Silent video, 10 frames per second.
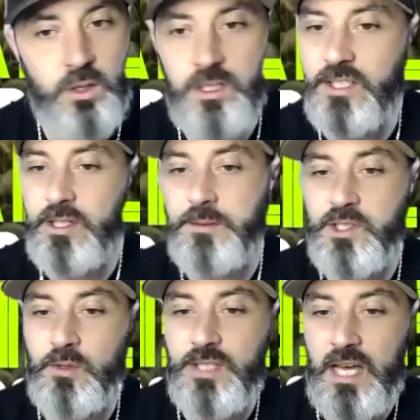agree with you
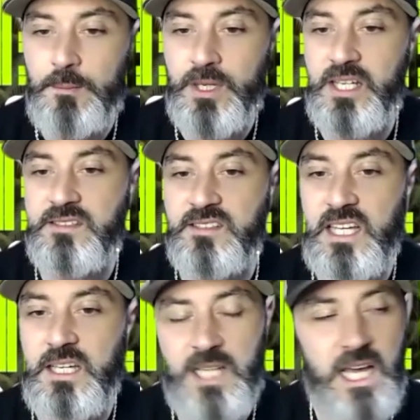on that, but at the same
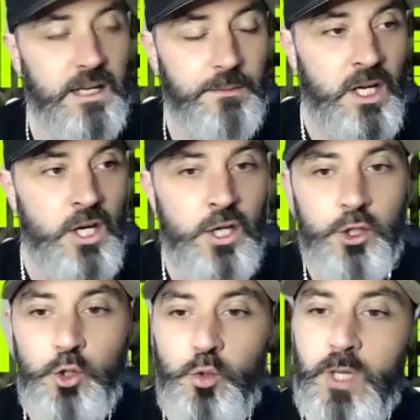time, you
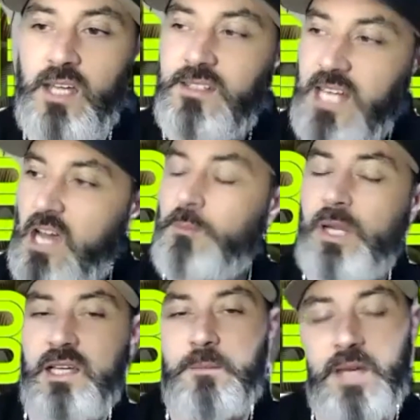can't downplay a
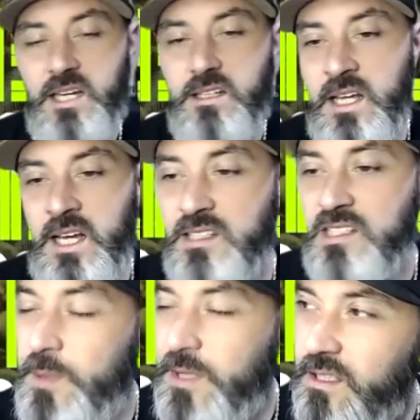man that's
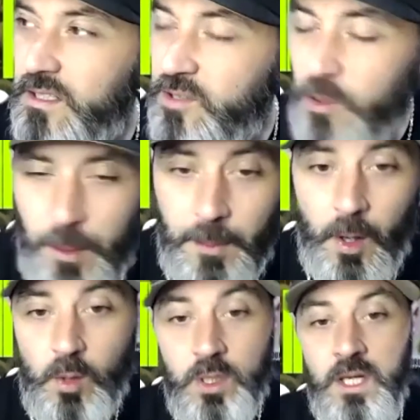been to the Super
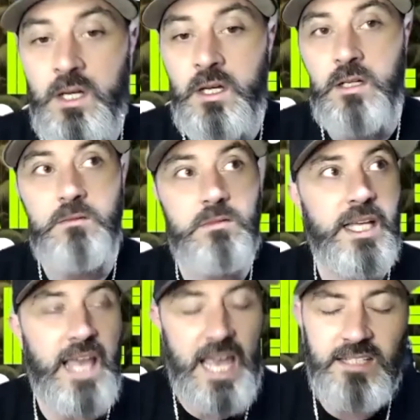Bowl like
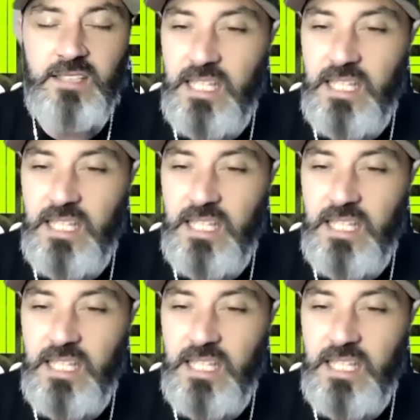18%.